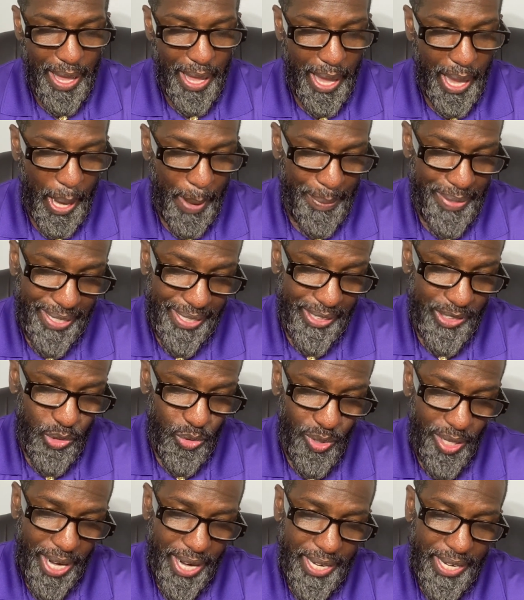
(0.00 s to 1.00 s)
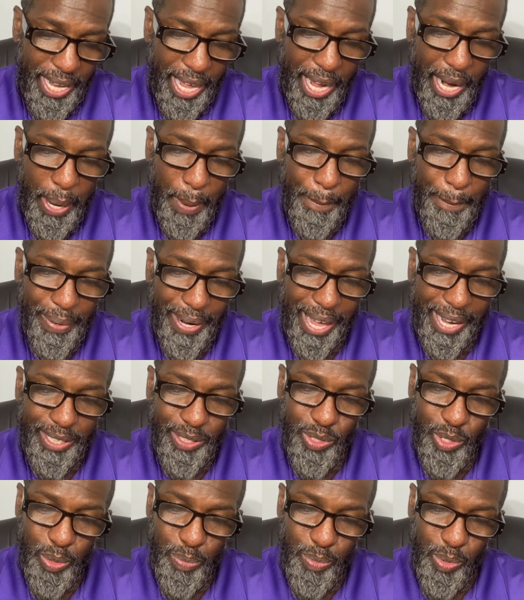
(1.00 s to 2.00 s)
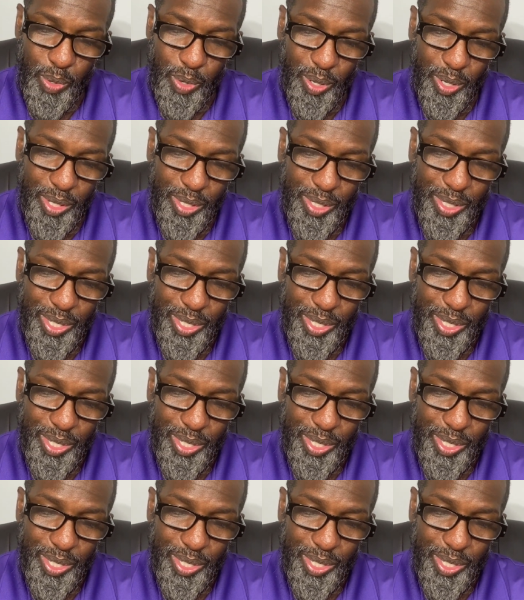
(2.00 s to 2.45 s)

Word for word: I'm an Israelite. I ain't black no more.